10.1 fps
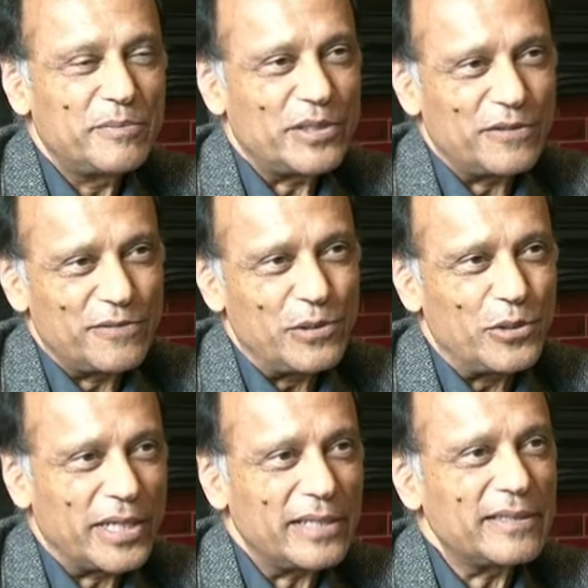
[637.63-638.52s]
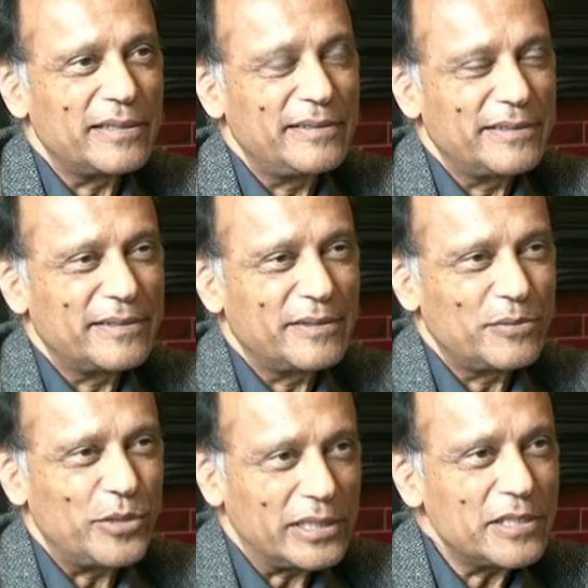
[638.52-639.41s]
But if you look at
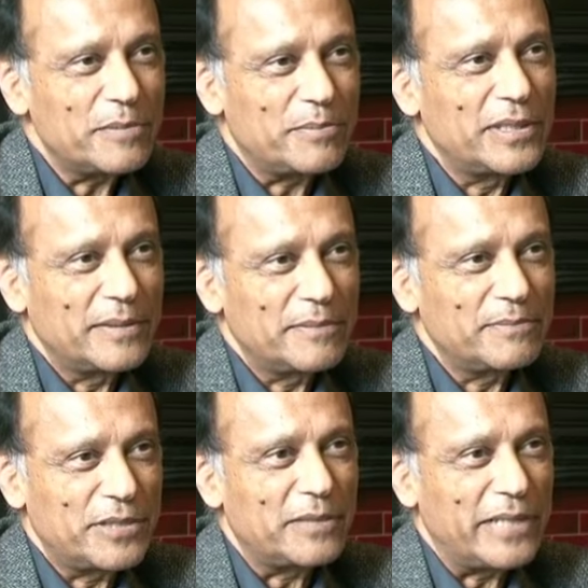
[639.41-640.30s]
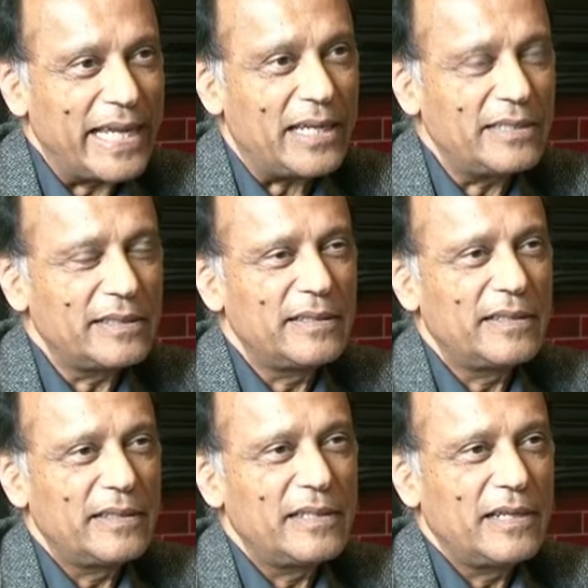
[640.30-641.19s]
wealth per head,
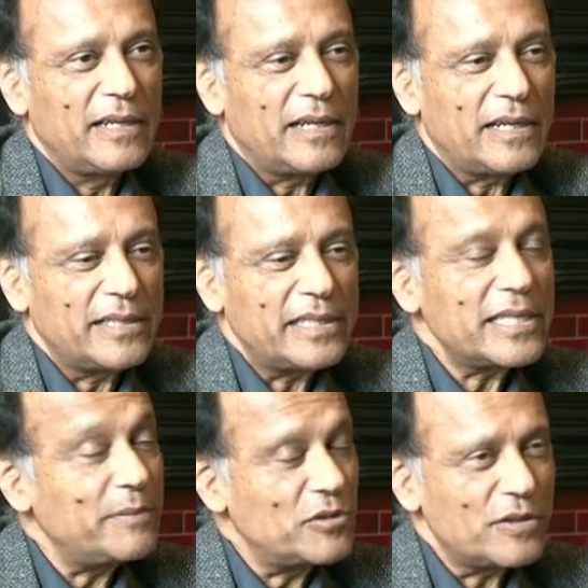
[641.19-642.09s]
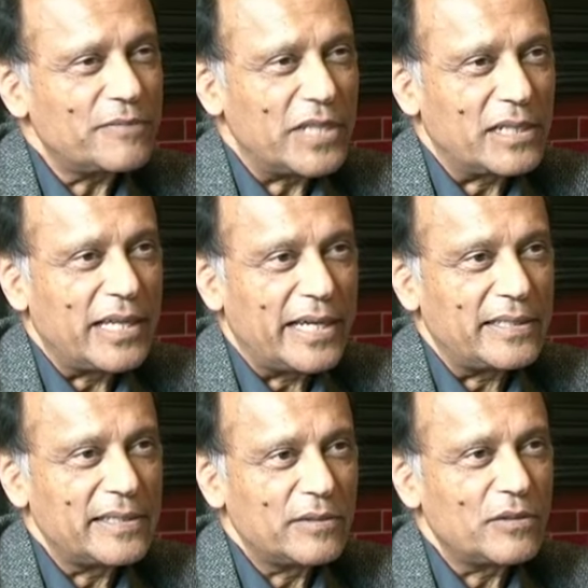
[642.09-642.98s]
they seem to have
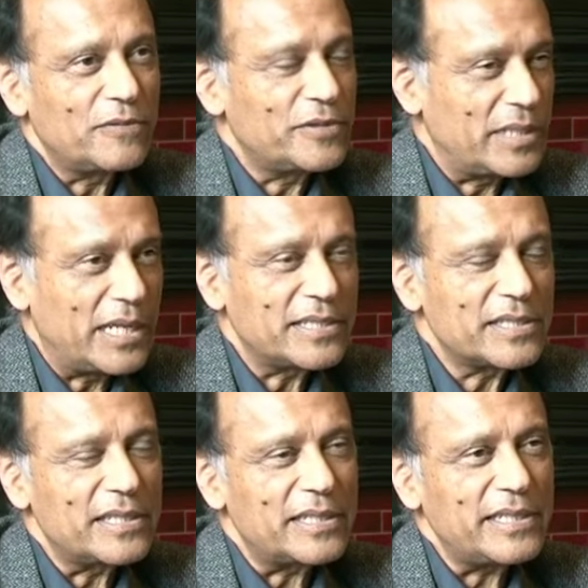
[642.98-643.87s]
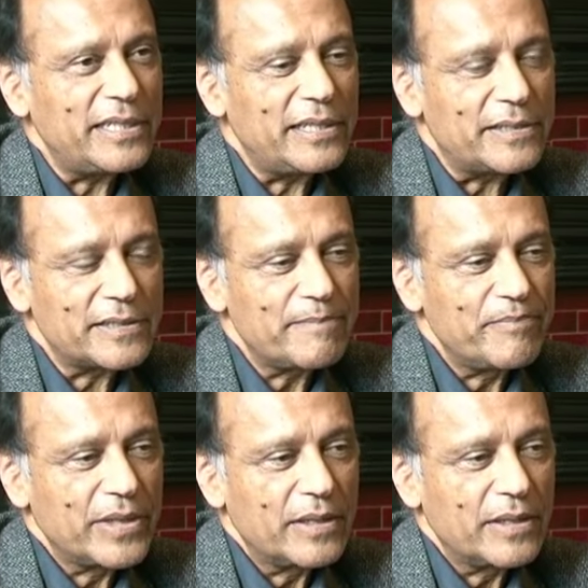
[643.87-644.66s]
declined over the last 30 years.